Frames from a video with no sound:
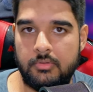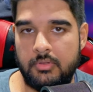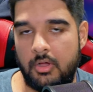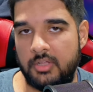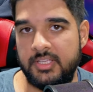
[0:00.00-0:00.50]

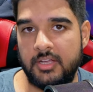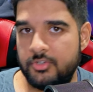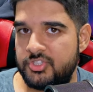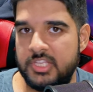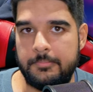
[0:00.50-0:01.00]
on the
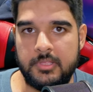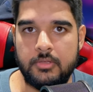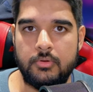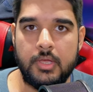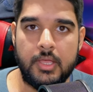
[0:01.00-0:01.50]
other C P
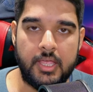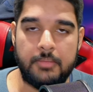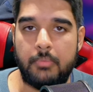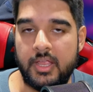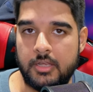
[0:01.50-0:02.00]
U,
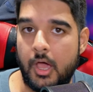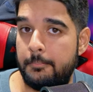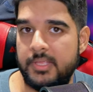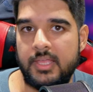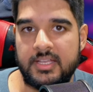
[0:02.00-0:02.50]
it might not
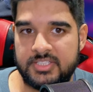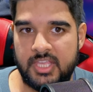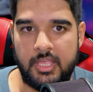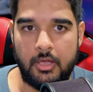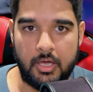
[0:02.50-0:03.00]
be as
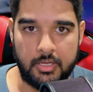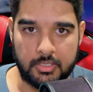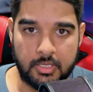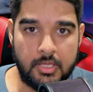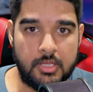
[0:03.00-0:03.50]
chaotic.